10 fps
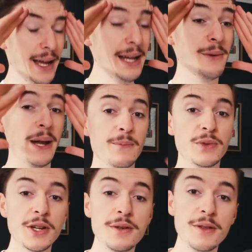anyway,
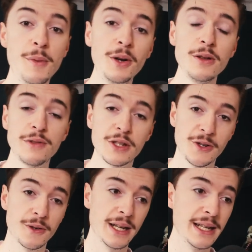so the moral of the
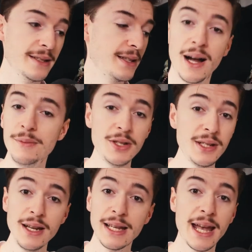story is I'm
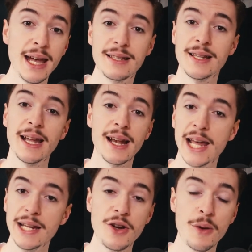just going to get a
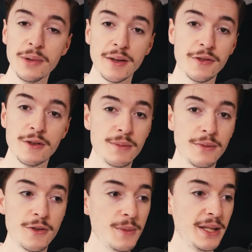secondhand copy from
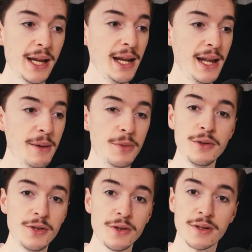a secondhand
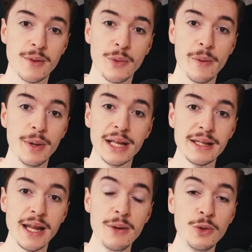bookstore somewhere
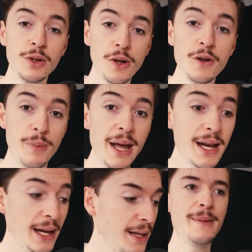because it will look
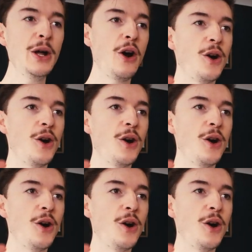better. I'm not